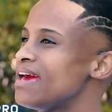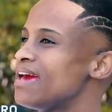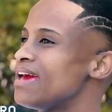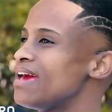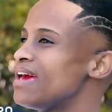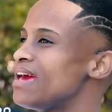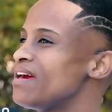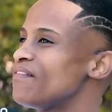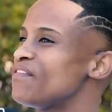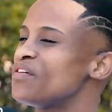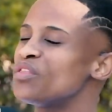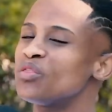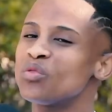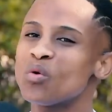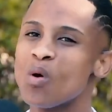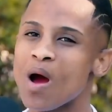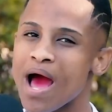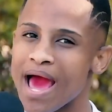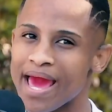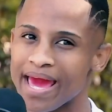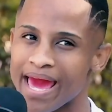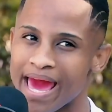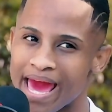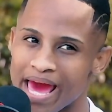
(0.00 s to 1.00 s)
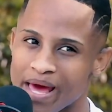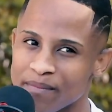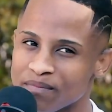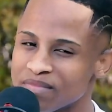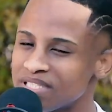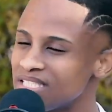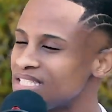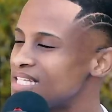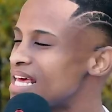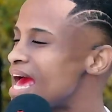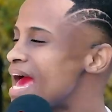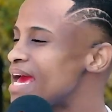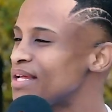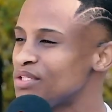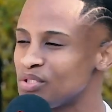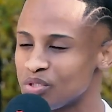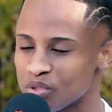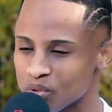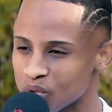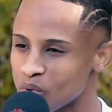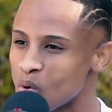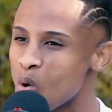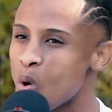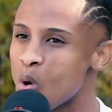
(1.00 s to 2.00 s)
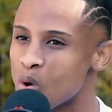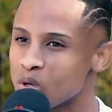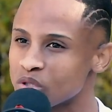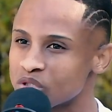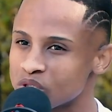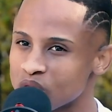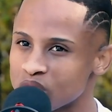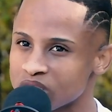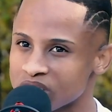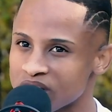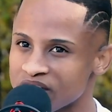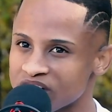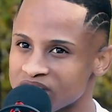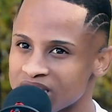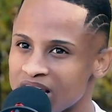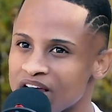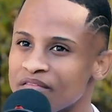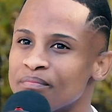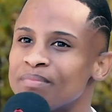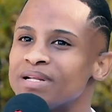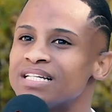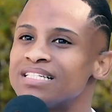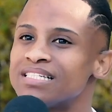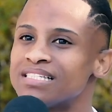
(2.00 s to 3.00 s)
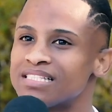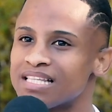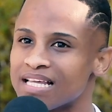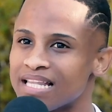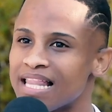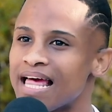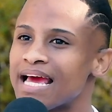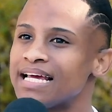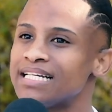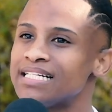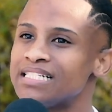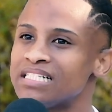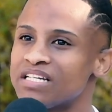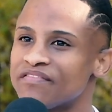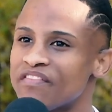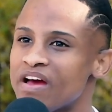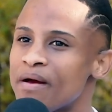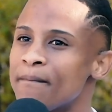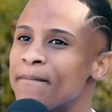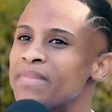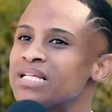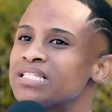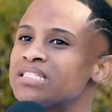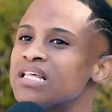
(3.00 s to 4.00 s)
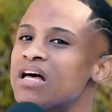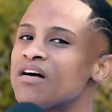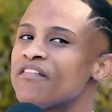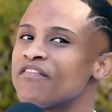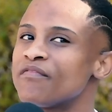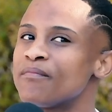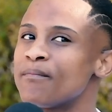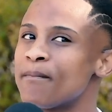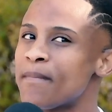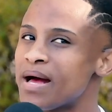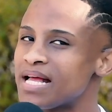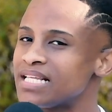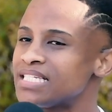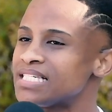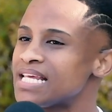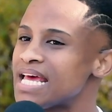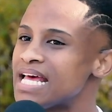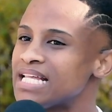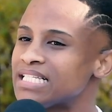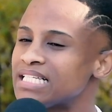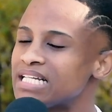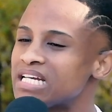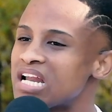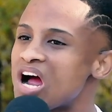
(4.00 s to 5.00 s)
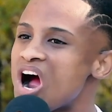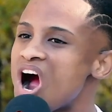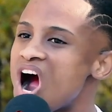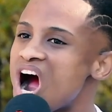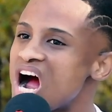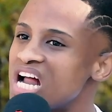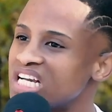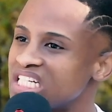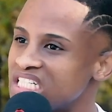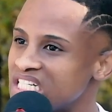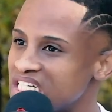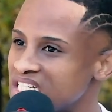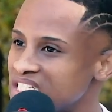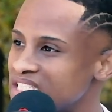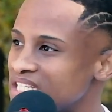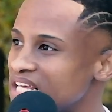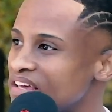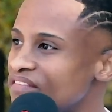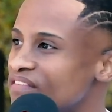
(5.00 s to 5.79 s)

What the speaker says: Even though I MC, I do all sorts of stuff, but still I identify myself much as an artist.